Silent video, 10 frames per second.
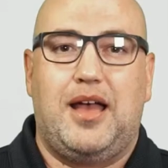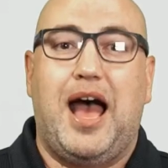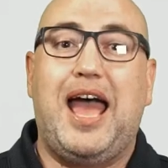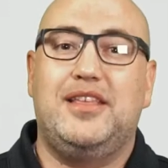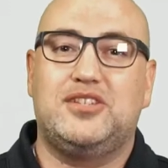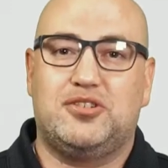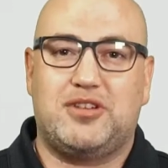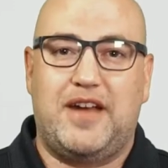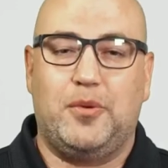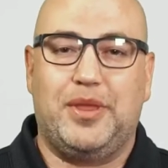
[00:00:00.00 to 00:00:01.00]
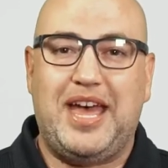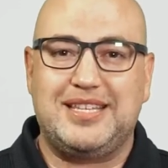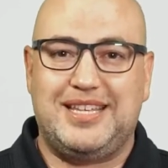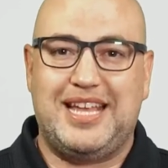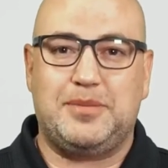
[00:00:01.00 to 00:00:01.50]
Hi, this is Trevor with
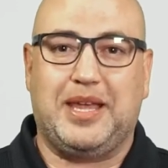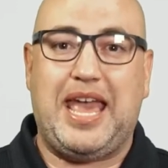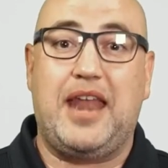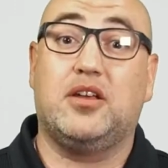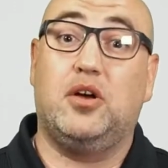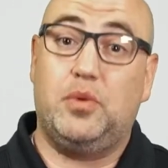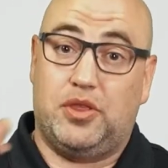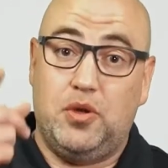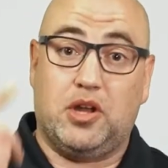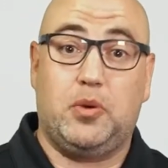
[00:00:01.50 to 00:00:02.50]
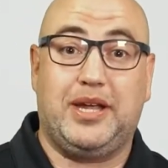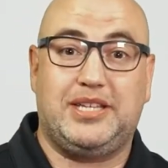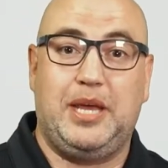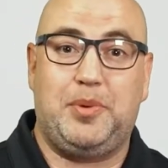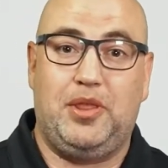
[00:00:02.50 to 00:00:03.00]
S&S Mechanical with your
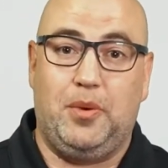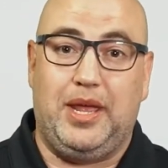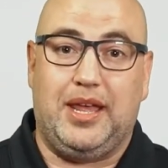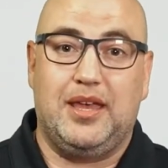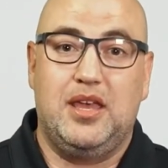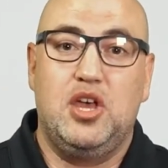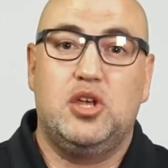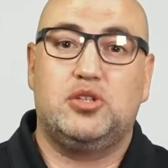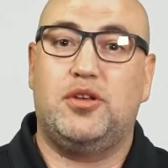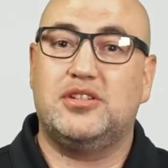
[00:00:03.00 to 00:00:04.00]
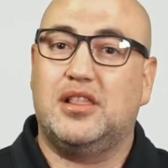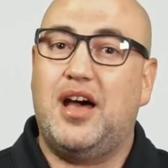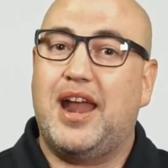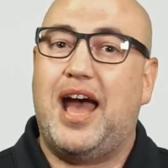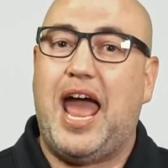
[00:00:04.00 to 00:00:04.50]
quick tip of the week. So there's a
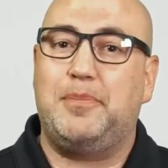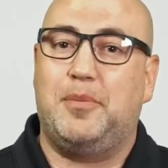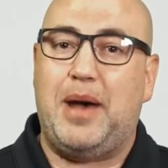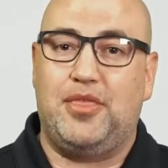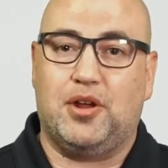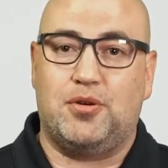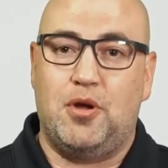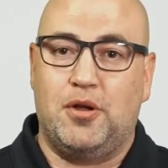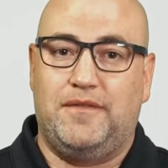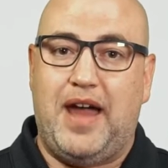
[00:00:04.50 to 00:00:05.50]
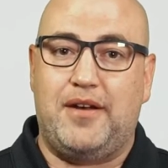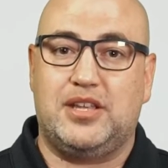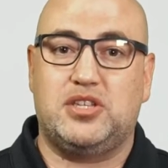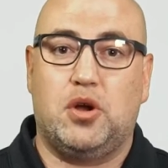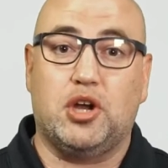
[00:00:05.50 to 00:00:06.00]
lot of hype about the
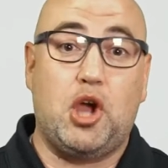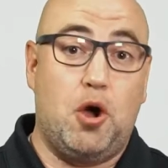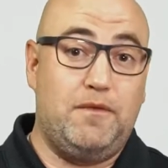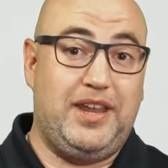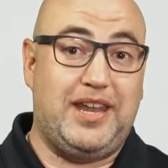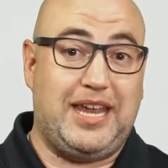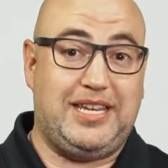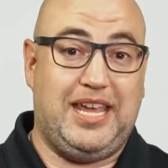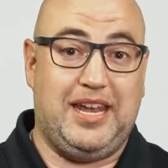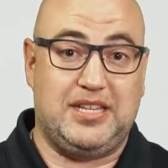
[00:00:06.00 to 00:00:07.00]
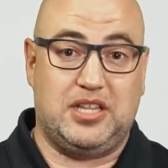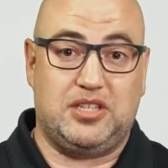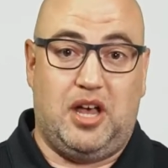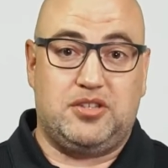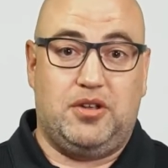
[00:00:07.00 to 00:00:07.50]
coronavirus, or COVID-19 as
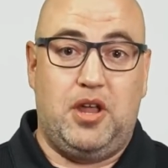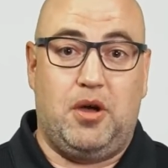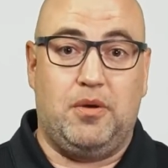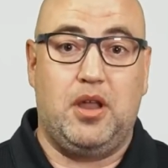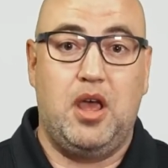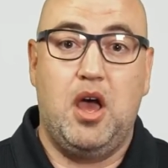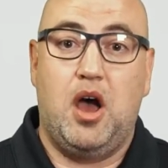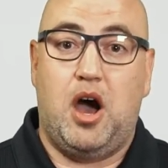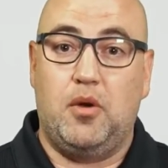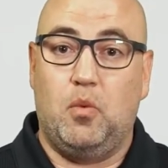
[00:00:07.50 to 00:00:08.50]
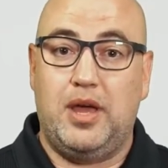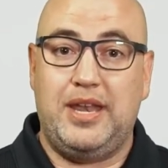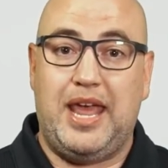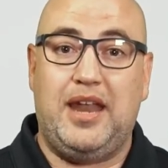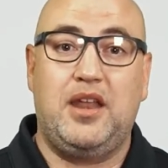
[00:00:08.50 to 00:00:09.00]
it's also known. On
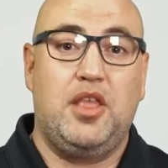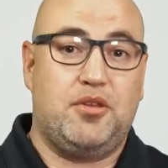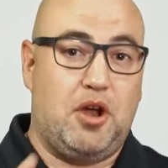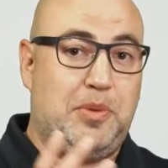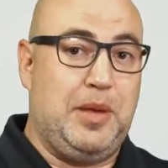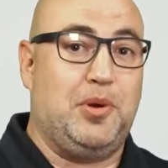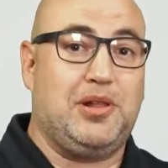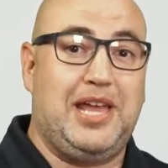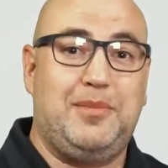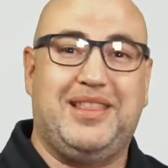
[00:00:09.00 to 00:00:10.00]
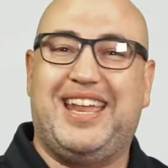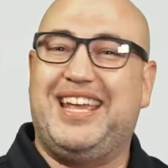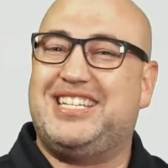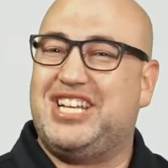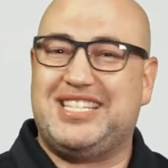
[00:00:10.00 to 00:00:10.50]
one end, there are people claiming that
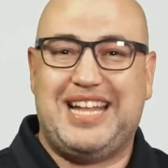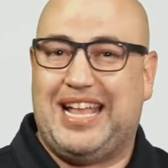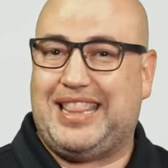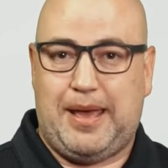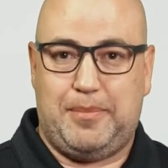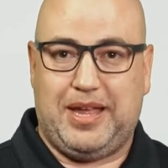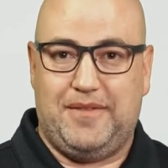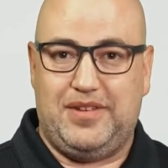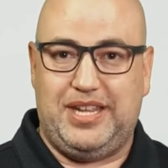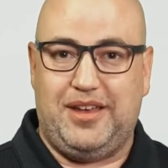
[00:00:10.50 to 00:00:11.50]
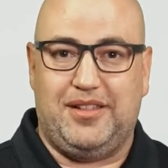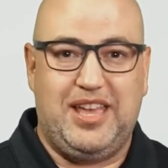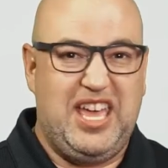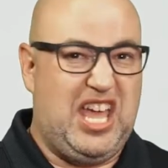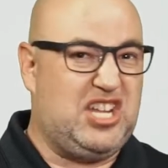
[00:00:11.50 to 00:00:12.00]
it's just not that big of a deal.
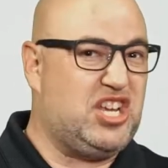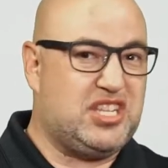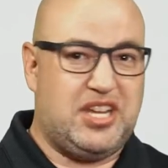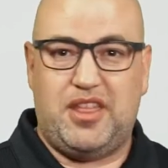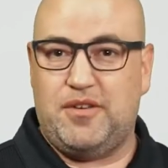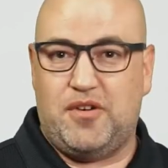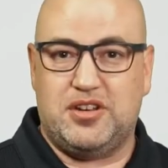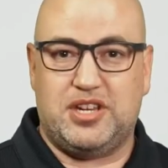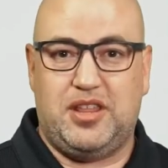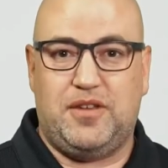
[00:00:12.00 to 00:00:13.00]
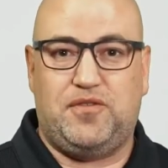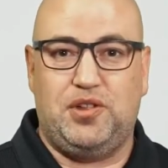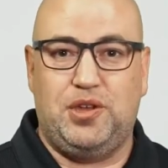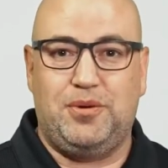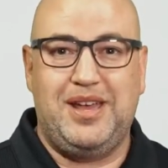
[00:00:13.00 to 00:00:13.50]
It's just another version of the
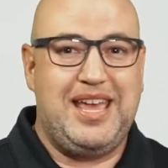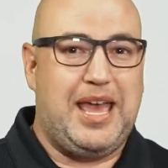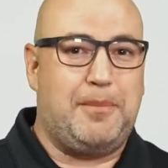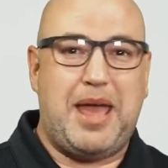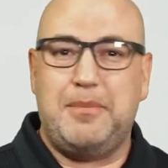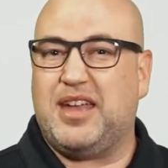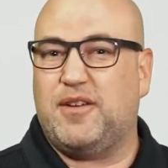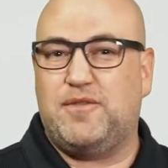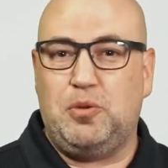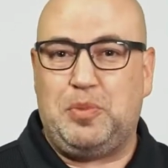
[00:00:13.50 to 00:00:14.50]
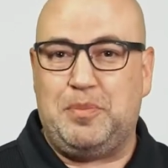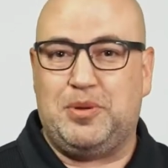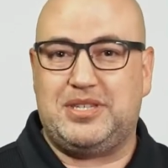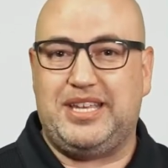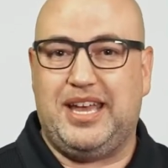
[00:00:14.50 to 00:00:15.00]
flu, it might make a few
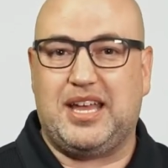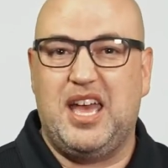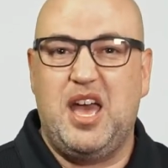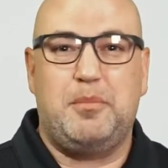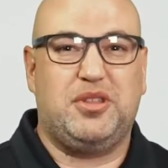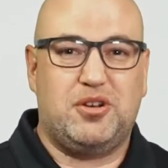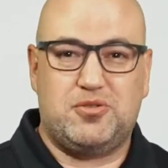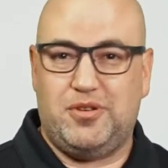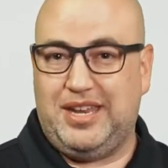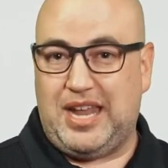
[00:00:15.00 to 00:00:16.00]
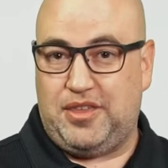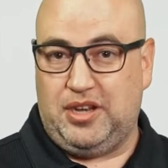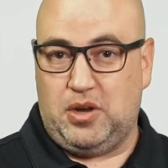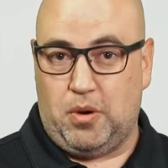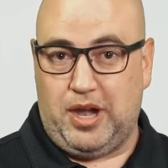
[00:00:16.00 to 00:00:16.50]
people sick, but there's really
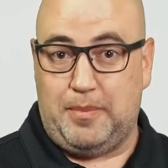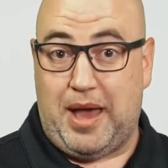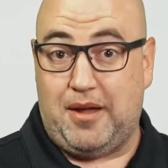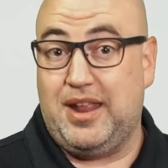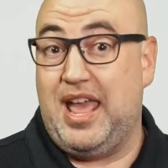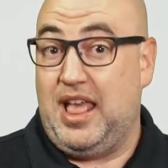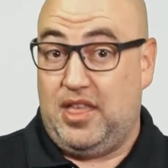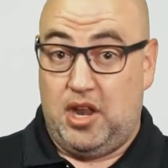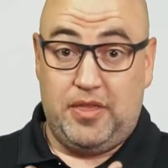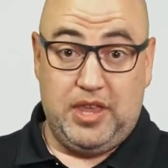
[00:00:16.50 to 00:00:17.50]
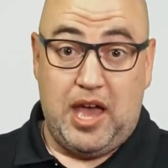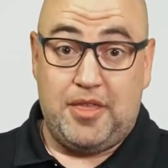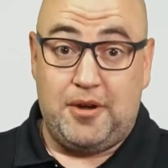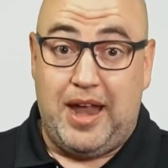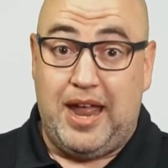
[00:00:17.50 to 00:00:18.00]
nothing to worry about. Then on the
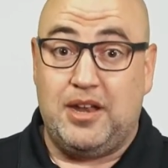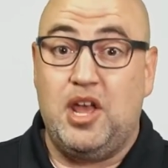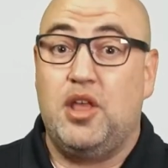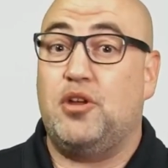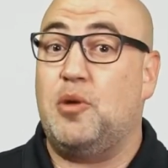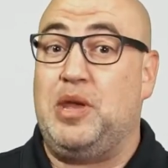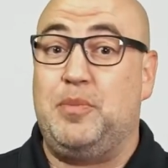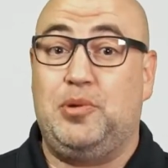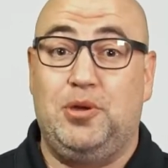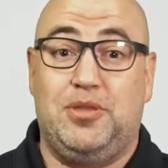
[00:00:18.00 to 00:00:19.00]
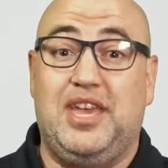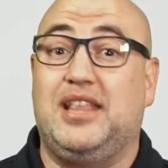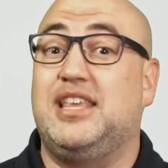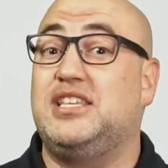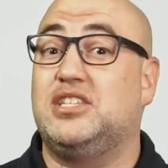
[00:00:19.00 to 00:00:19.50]
other end, there are people who
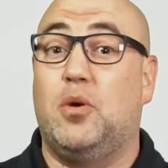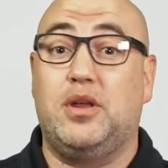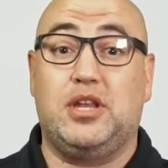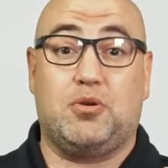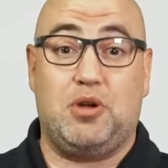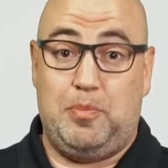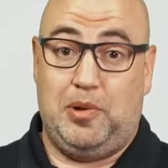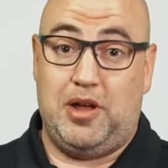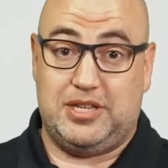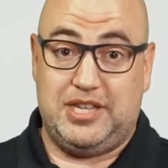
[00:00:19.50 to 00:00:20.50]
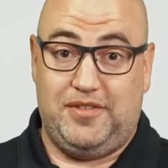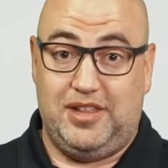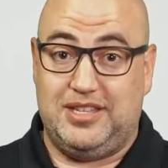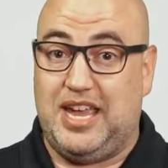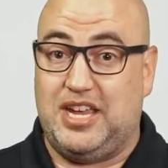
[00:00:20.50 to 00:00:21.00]
think this is going to cripple our
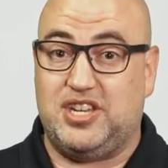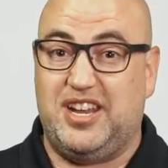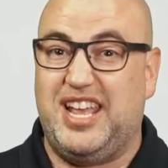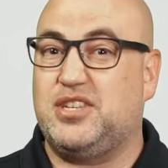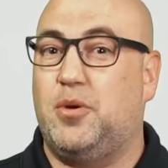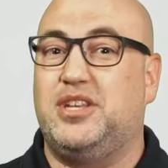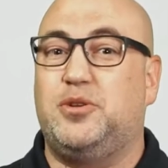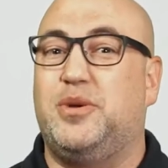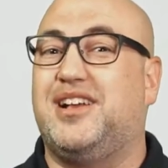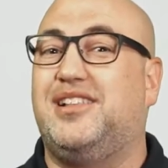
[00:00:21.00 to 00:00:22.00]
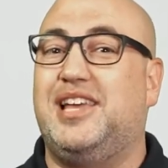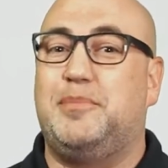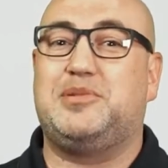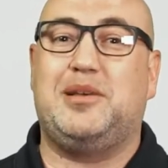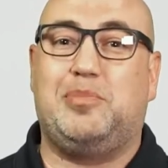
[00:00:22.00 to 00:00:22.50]
civilization. It's going to
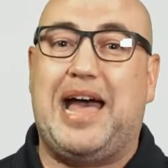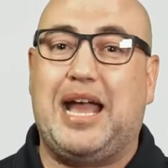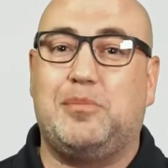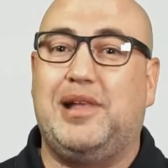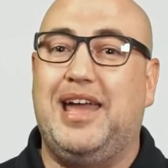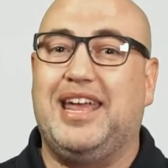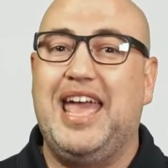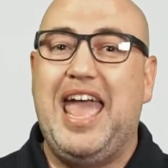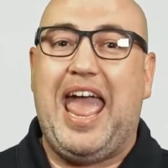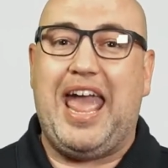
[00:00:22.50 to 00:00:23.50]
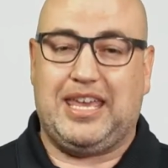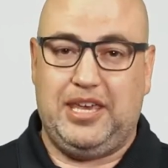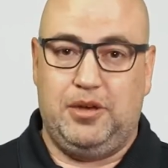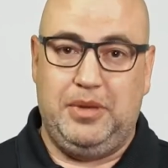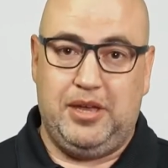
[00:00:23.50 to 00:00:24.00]
eclipse the Black Plague and
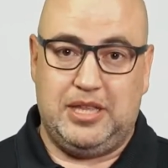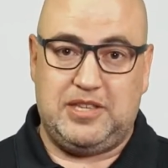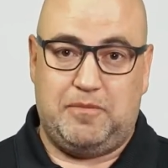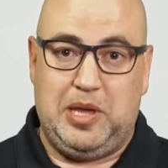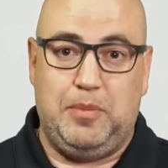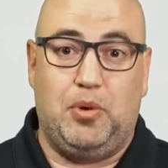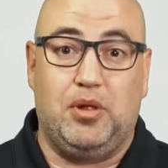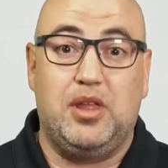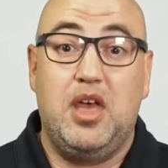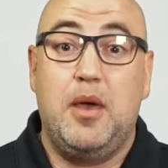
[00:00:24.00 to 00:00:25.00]
kill millions of people.